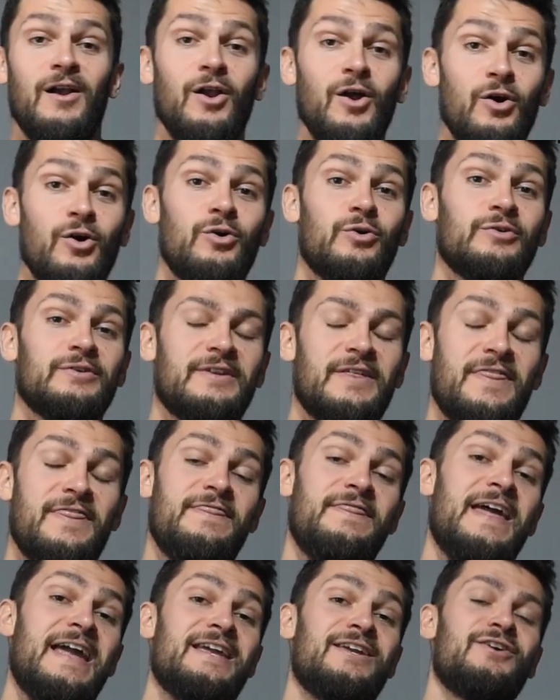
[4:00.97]
Lord,
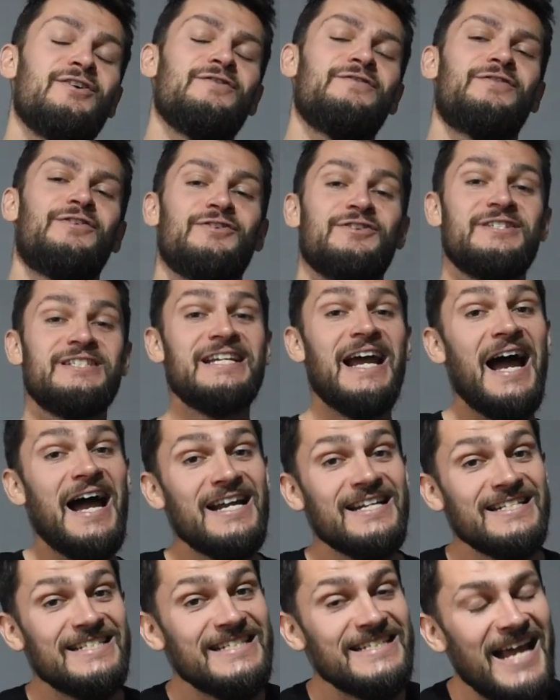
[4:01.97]
thank you for
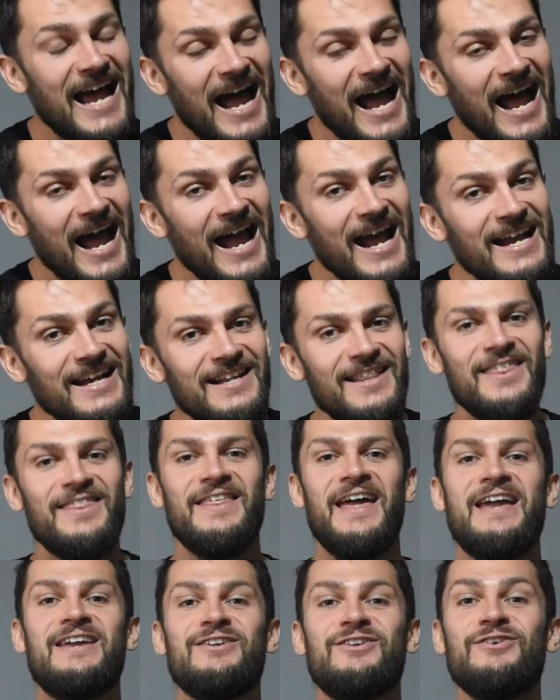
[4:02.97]
sunshine.
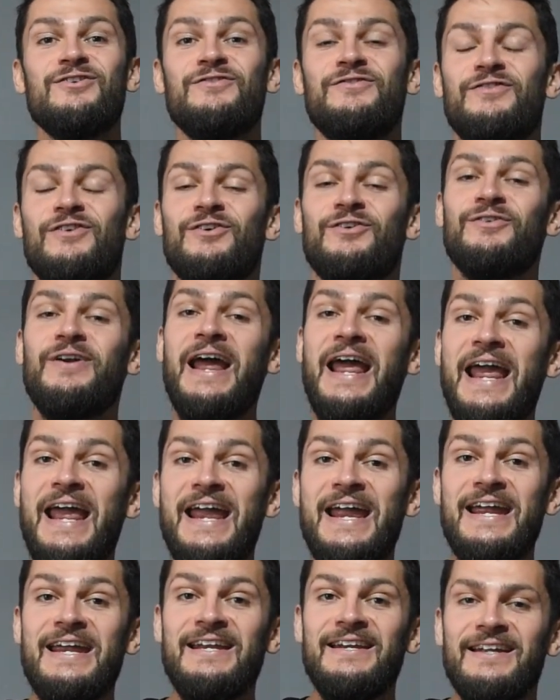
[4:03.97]
Thank you for
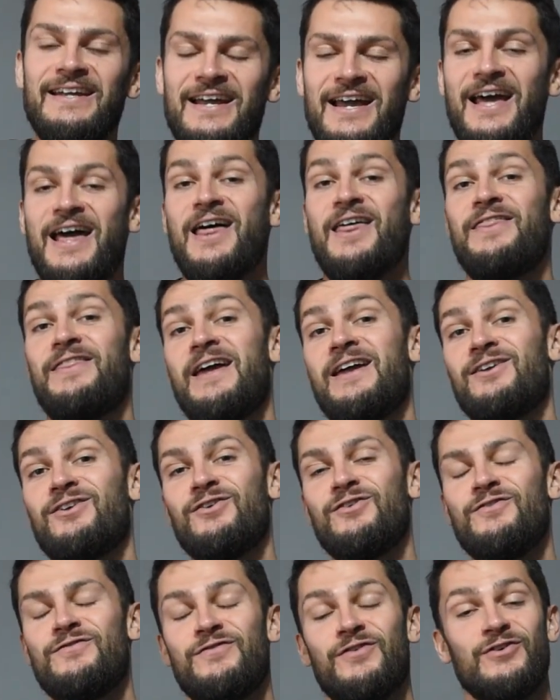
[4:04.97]
rain. Thank
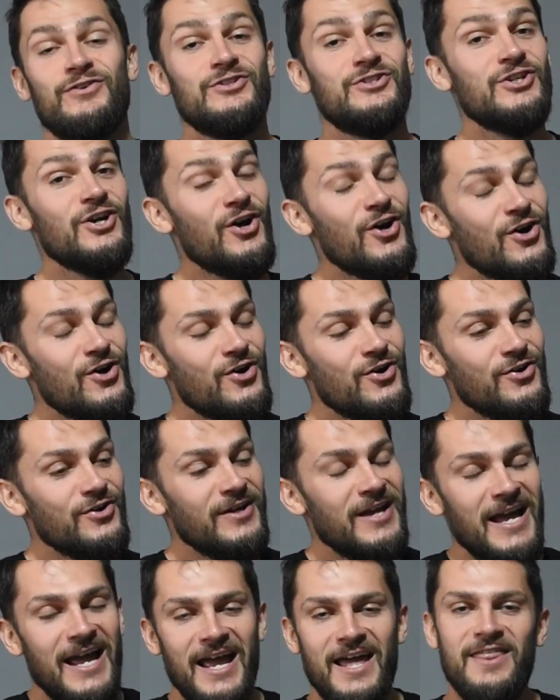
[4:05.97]
you for joy
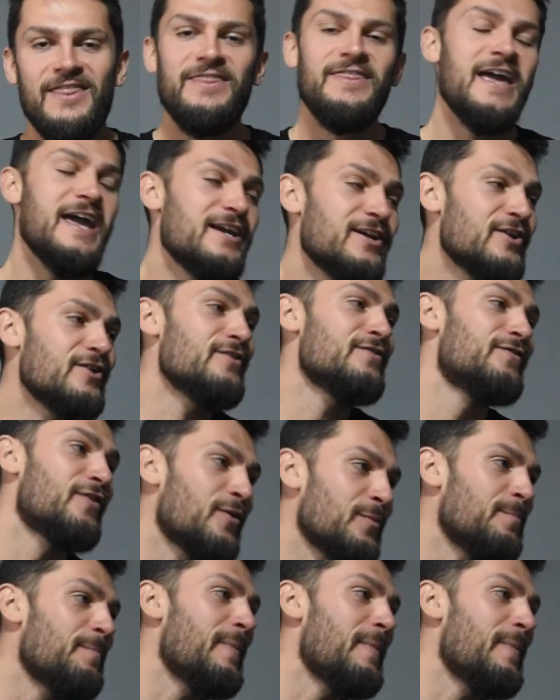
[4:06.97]
and thank you for